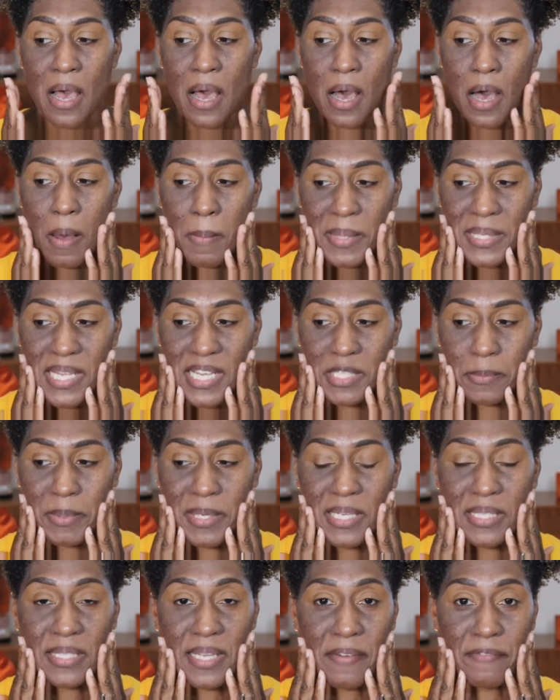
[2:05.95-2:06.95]
but that's
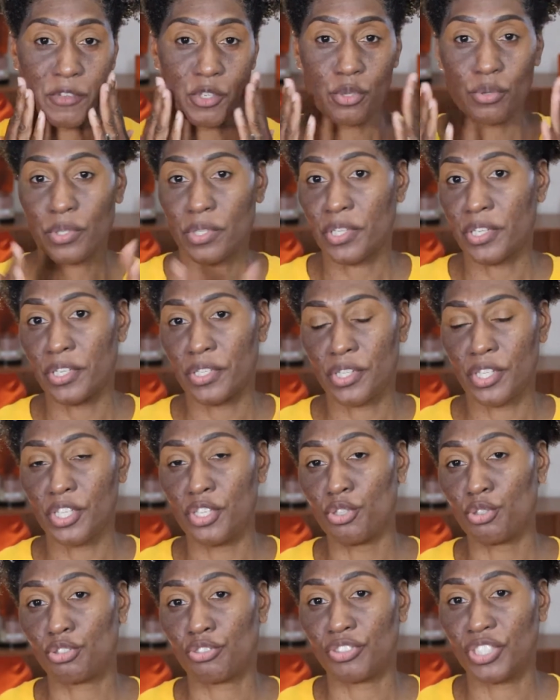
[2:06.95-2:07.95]
because I've used the
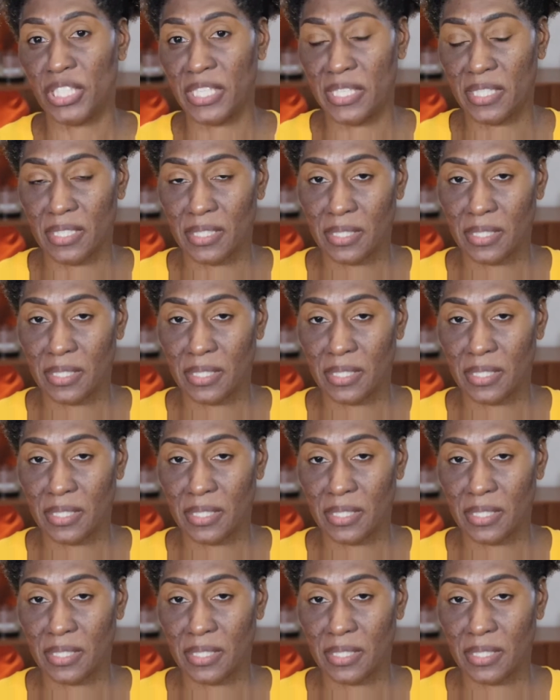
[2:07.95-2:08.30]
Neutrogena